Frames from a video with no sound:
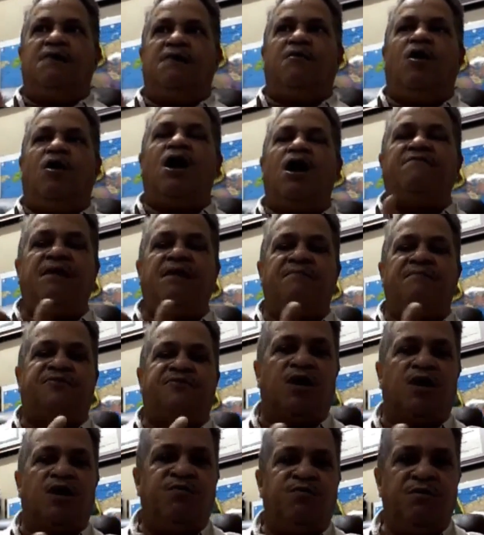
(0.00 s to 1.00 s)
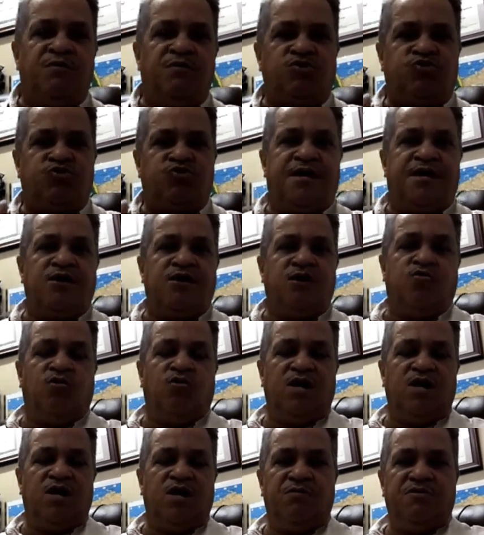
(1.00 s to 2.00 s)
all of them thought we were drinking
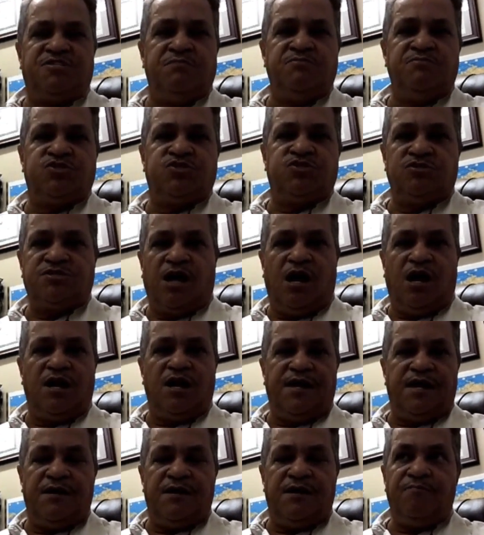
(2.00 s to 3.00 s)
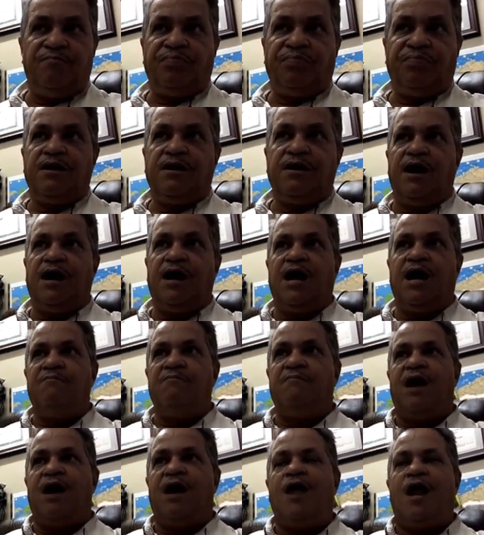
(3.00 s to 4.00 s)
Kool-Aid with Jim Jones all day.
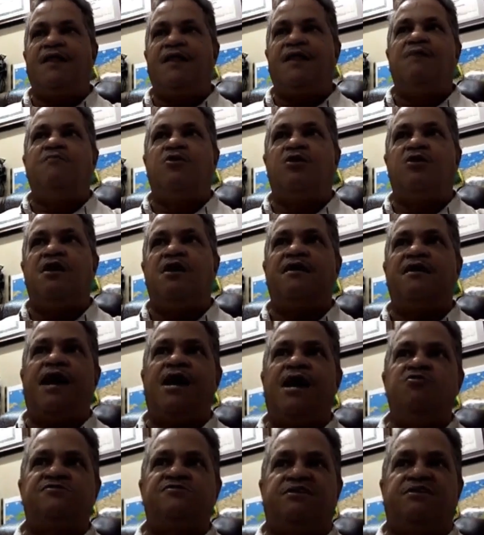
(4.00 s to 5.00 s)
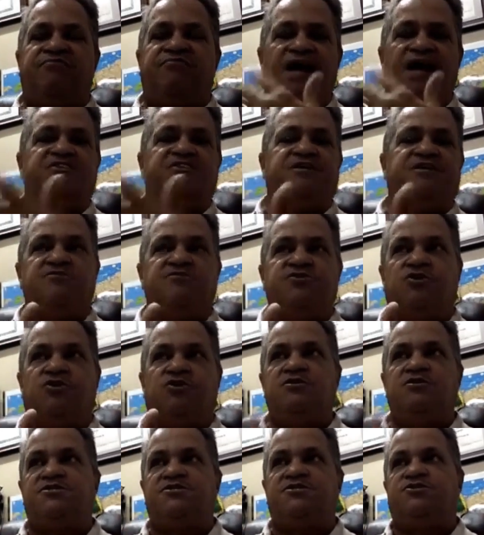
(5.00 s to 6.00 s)
A lot of them heard that I used to fly Jim
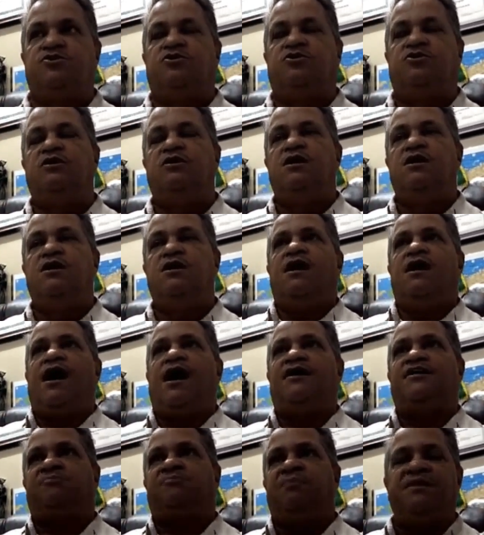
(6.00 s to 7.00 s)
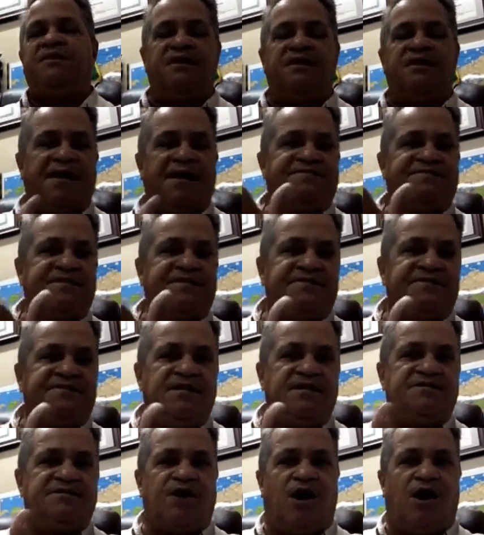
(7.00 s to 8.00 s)
Jones, so I spend the nights at
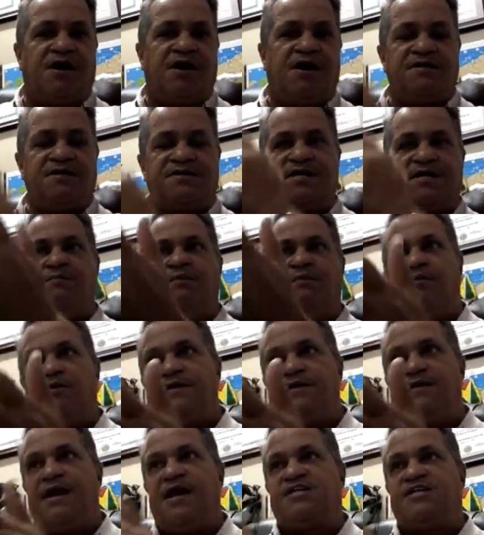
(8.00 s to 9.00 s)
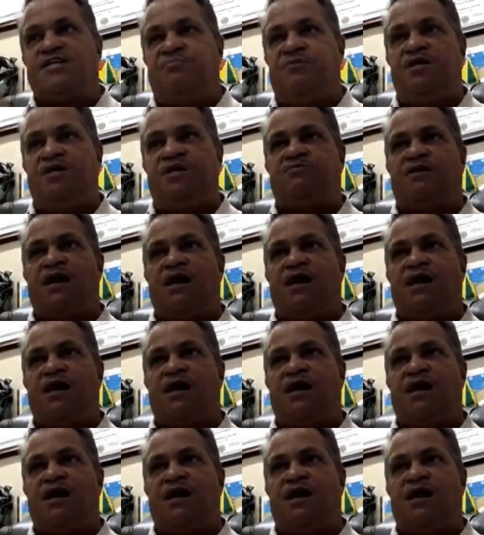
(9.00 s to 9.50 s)
dinner talking to them about that experience when